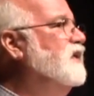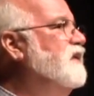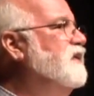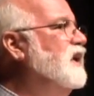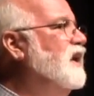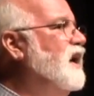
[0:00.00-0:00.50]

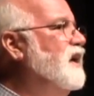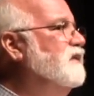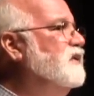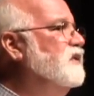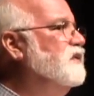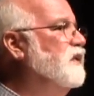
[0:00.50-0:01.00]
saving
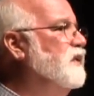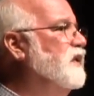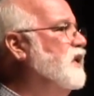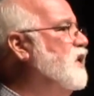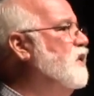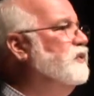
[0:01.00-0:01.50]
lives is for
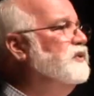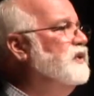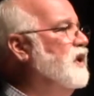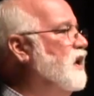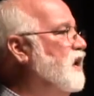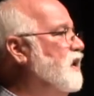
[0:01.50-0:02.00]
the Coast
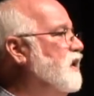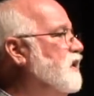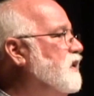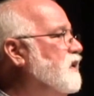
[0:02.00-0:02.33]
Guard.